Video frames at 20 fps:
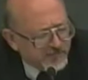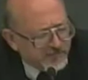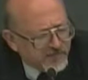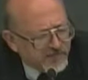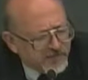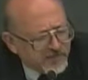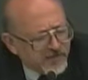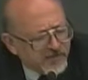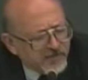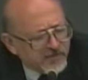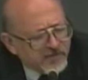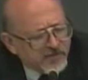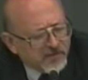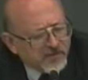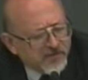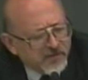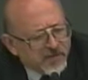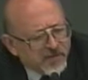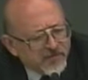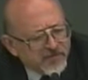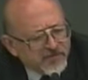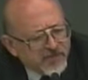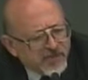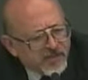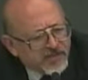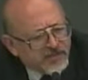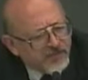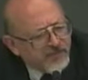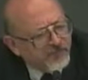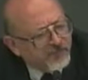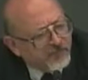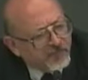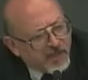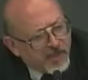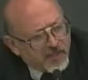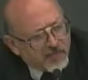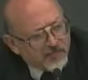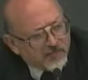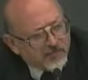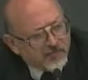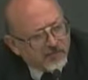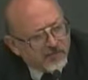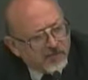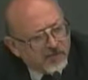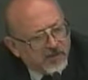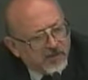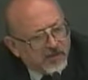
of discussion about a change of model